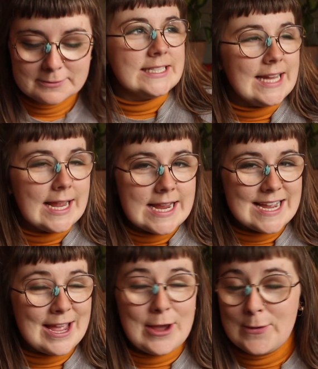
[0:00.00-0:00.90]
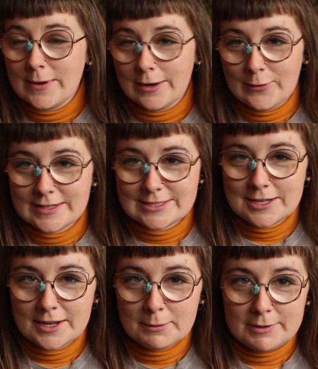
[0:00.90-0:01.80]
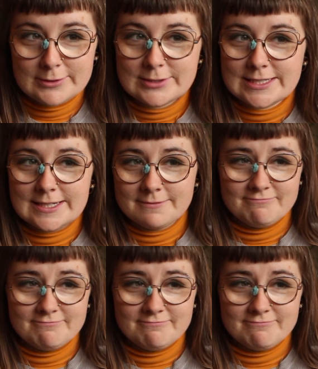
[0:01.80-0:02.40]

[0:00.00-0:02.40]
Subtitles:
Today we are going to talk about